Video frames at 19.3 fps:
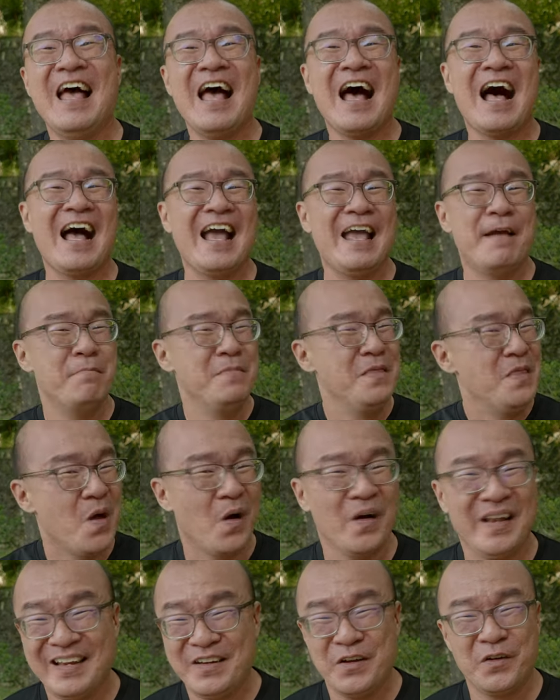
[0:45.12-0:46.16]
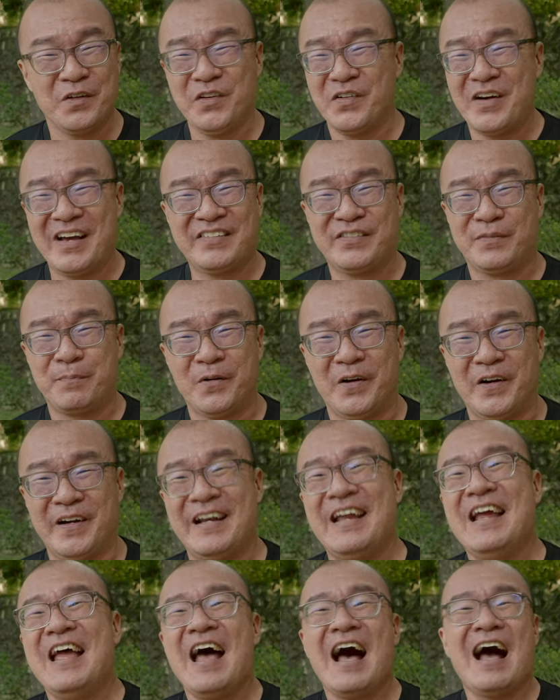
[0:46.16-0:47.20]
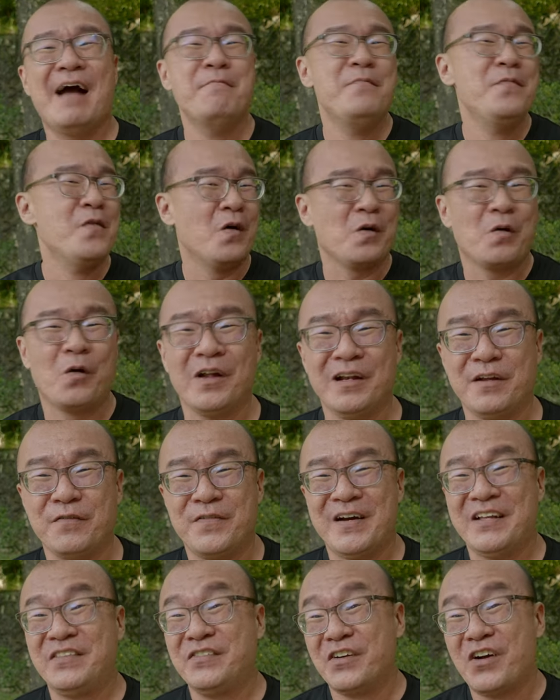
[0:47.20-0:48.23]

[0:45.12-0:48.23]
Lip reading: I am not an audio expert. I'm not qualified to